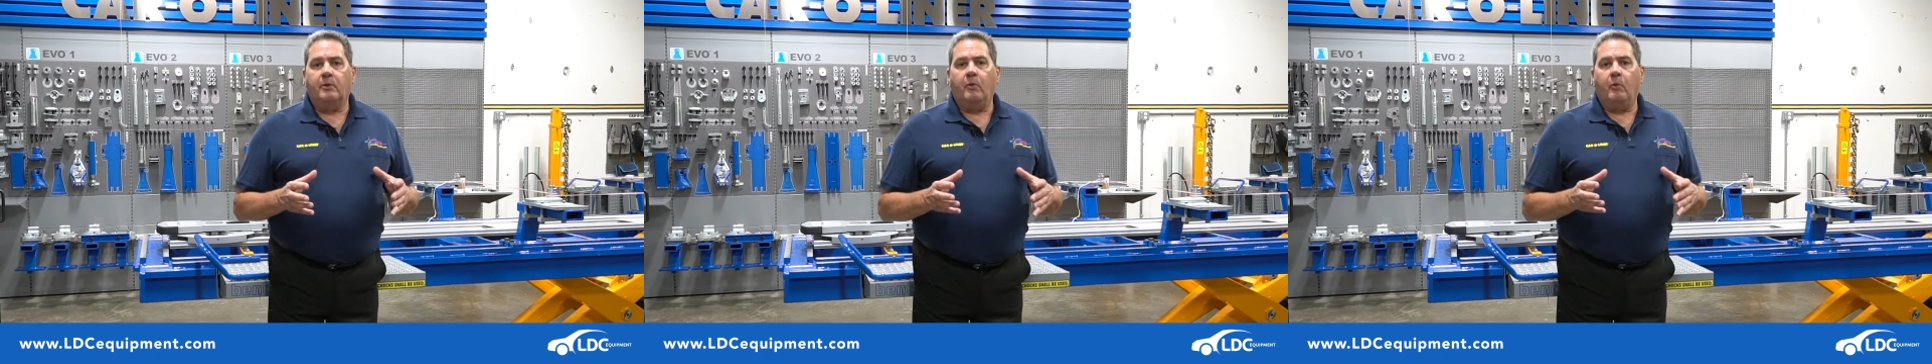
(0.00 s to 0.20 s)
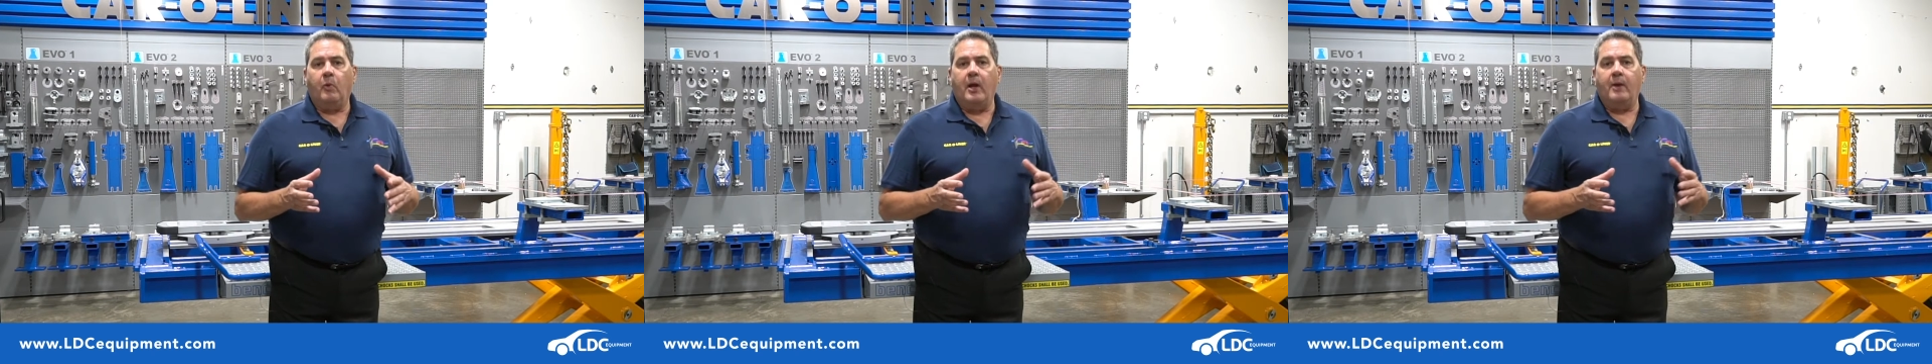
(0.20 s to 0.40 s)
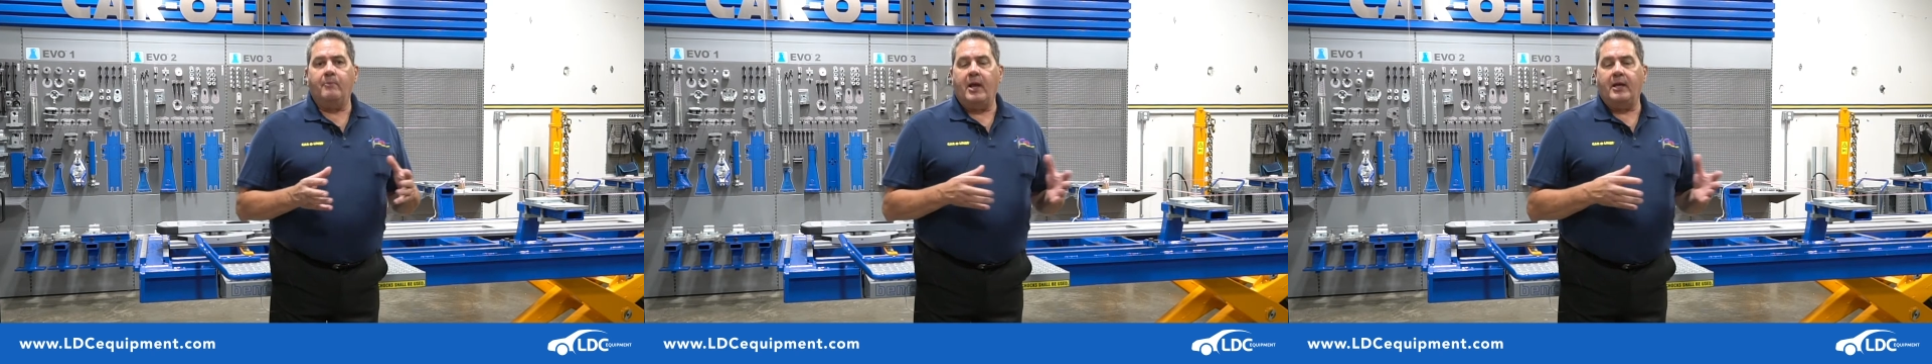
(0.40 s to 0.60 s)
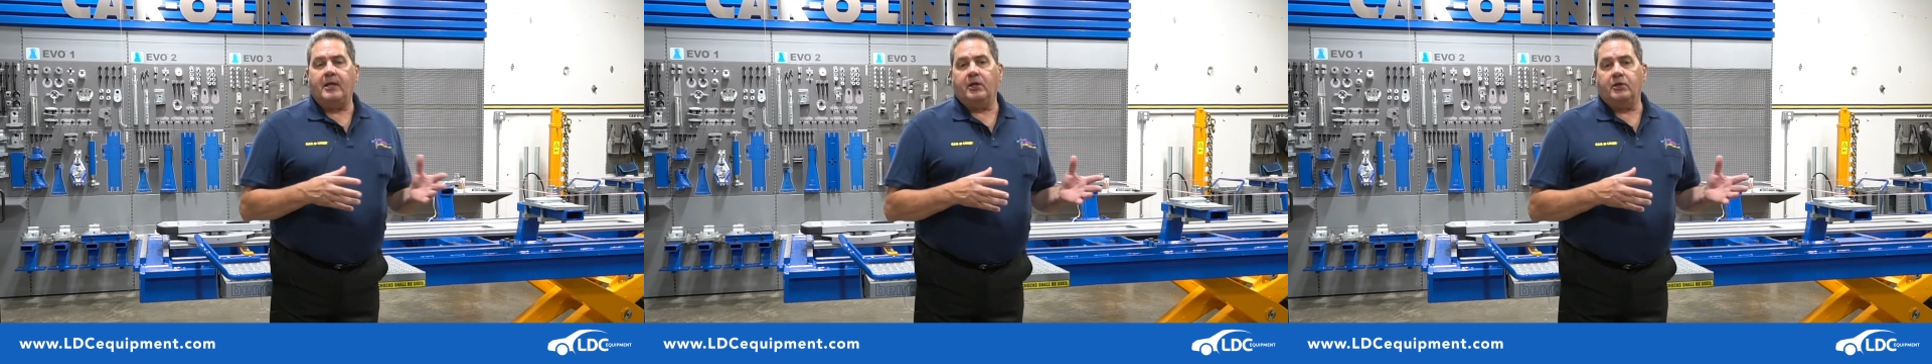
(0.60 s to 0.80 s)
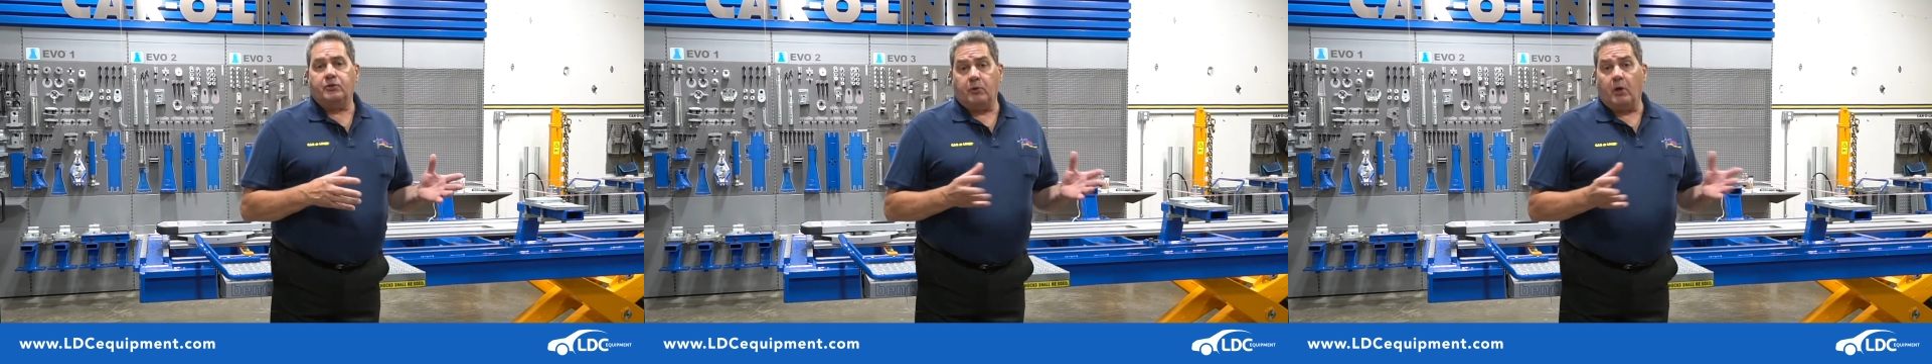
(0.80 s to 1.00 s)
when
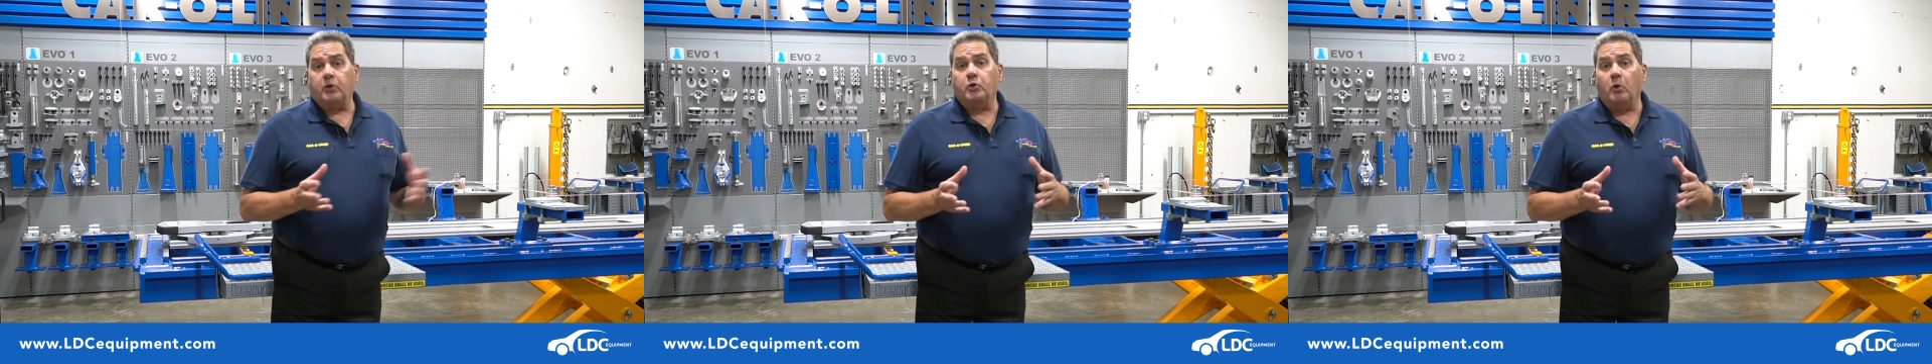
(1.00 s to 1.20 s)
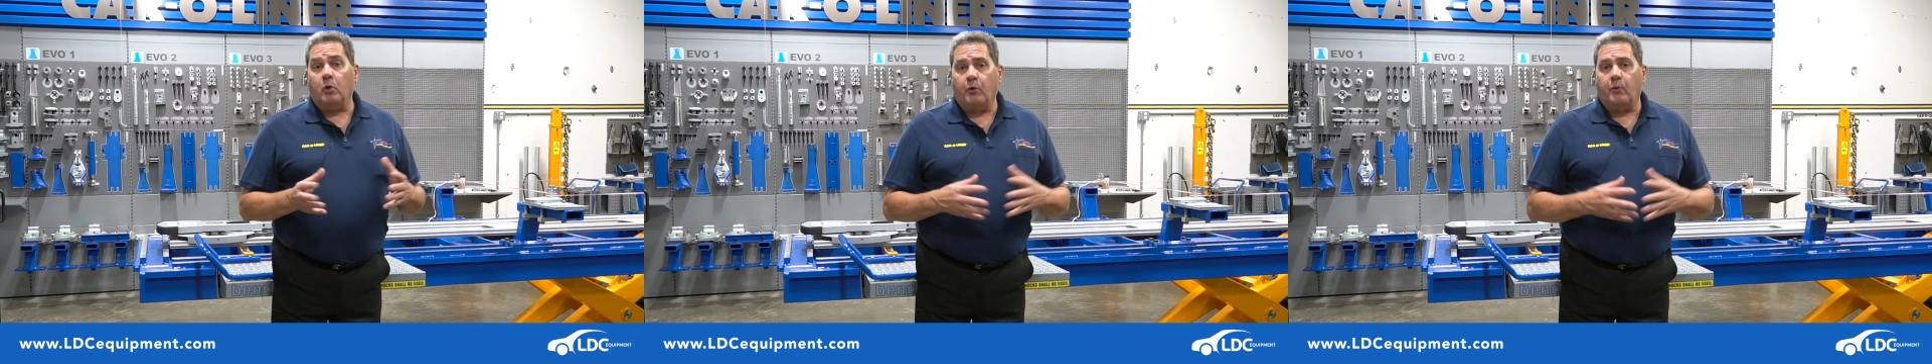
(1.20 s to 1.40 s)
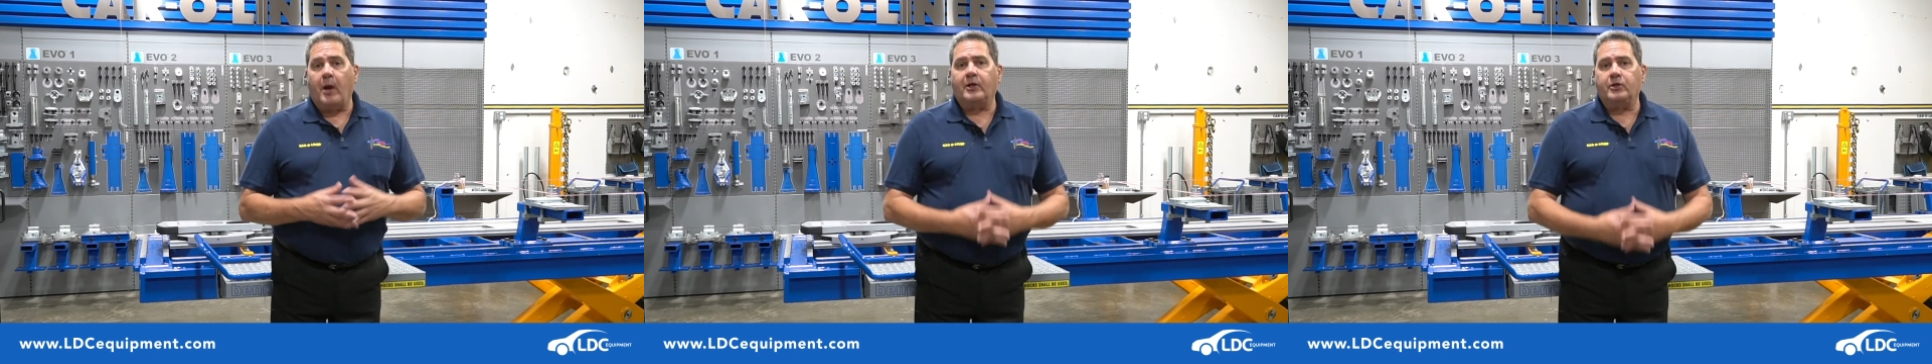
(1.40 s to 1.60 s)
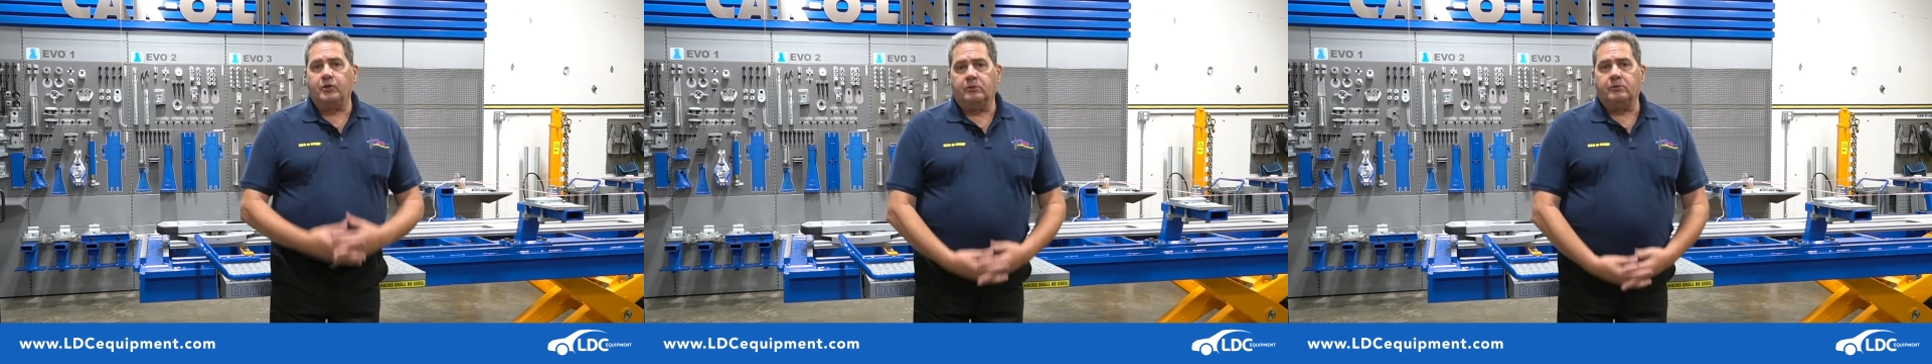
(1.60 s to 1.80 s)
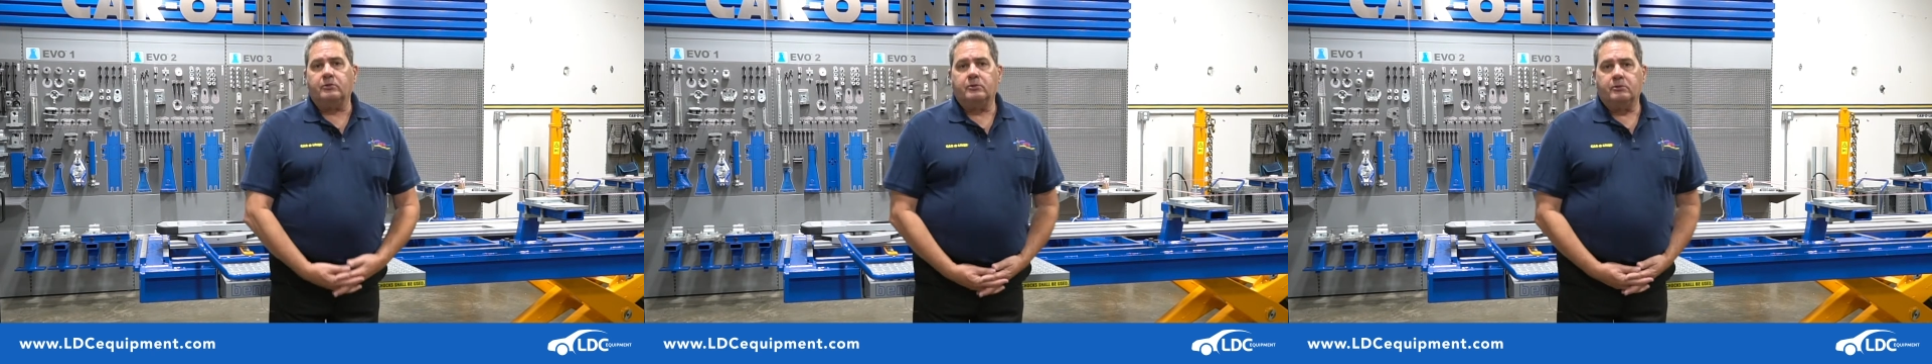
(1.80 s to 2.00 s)
making structural
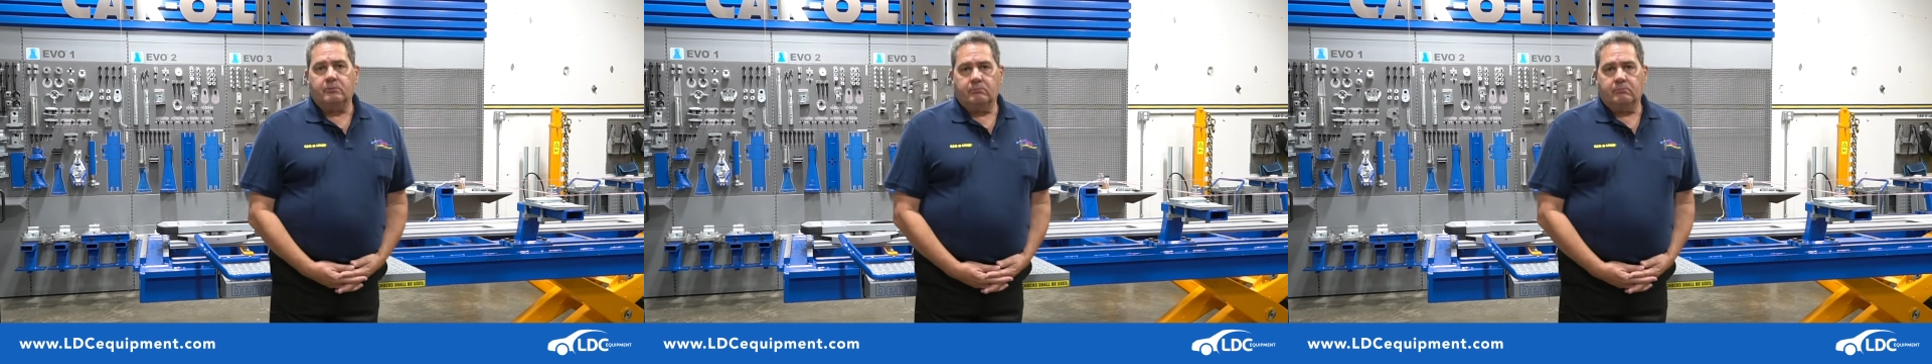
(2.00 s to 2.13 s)
corrections.